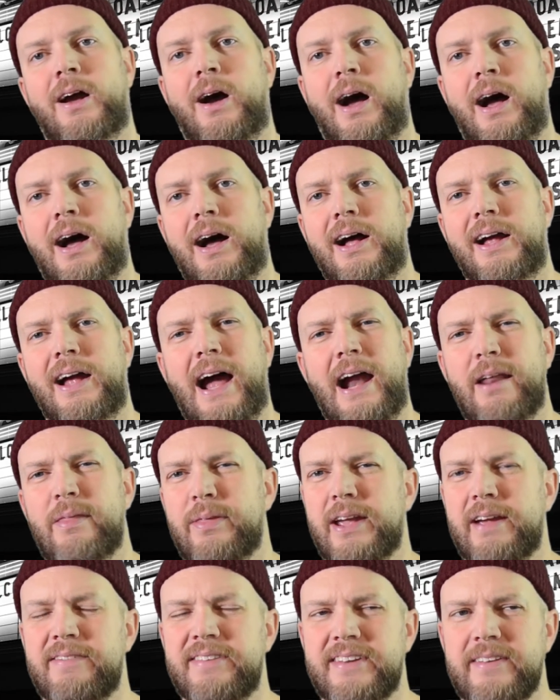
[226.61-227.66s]
I don't
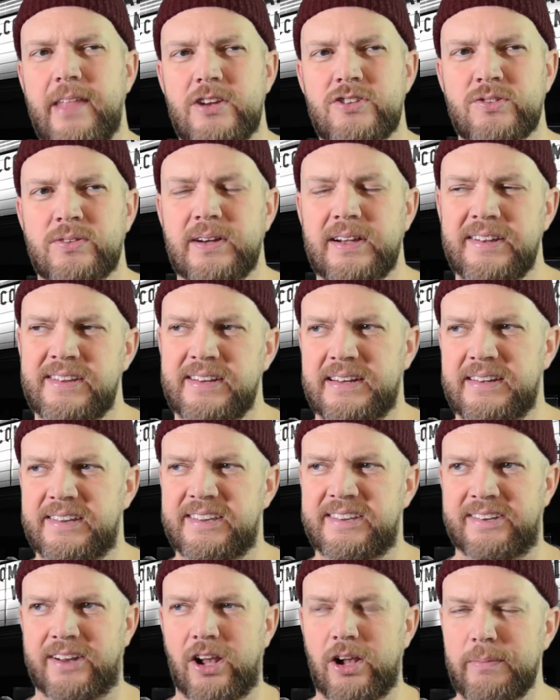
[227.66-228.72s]
think I've seen that trick since
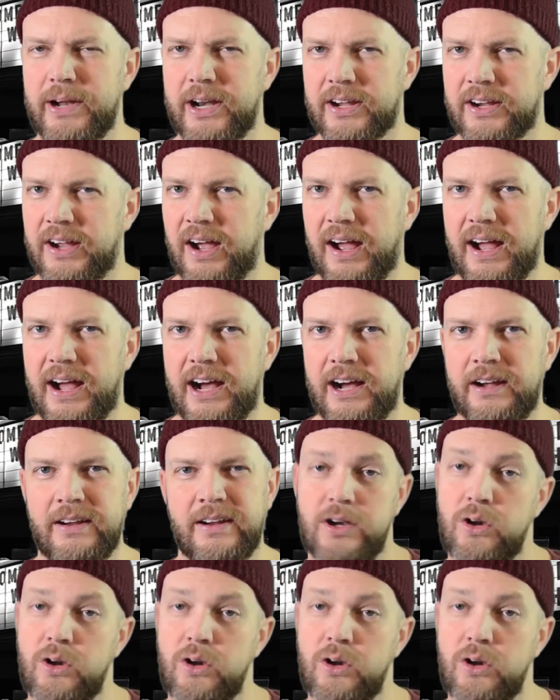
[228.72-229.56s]
Salman Aga.